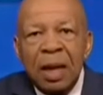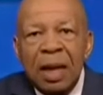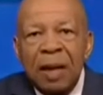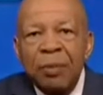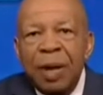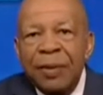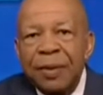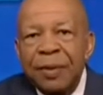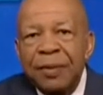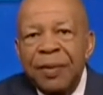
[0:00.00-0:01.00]
and
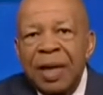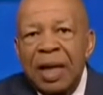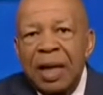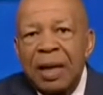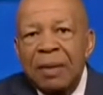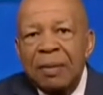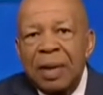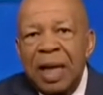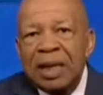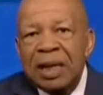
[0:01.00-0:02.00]
whether the
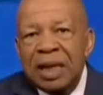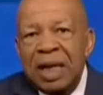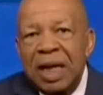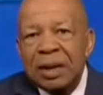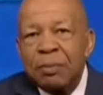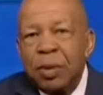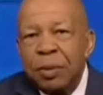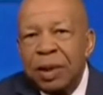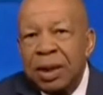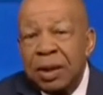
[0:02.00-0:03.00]
agency has
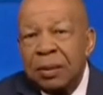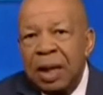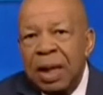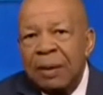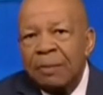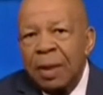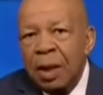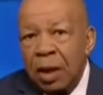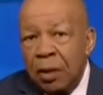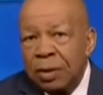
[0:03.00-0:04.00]
moved into a
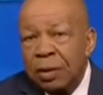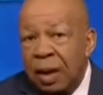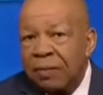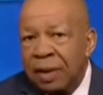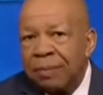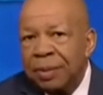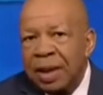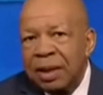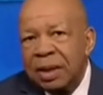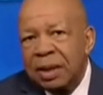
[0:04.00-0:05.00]
culture of
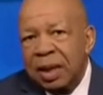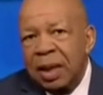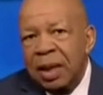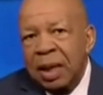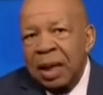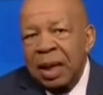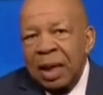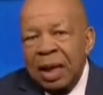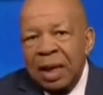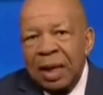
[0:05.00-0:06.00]
complacency
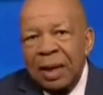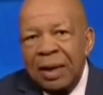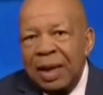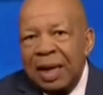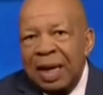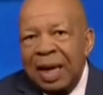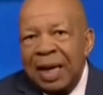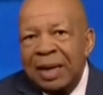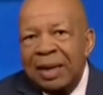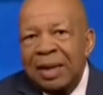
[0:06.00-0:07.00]

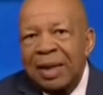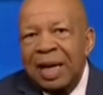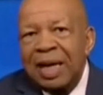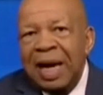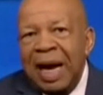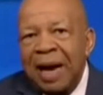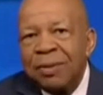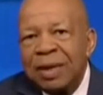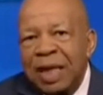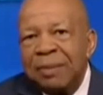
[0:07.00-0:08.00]
and
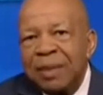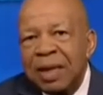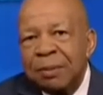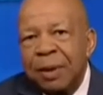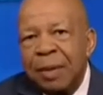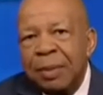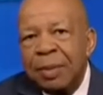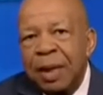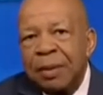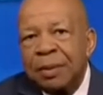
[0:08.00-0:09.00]
how deep this
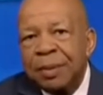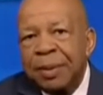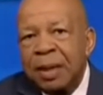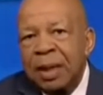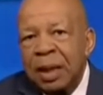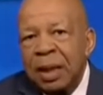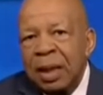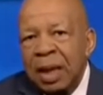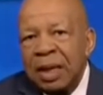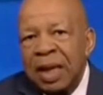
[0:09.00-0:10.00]
problem goes. But
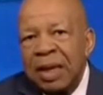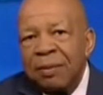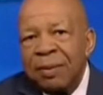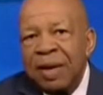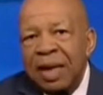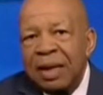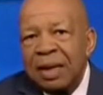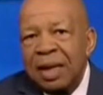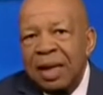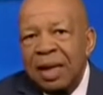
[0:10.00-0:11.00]
again, we've got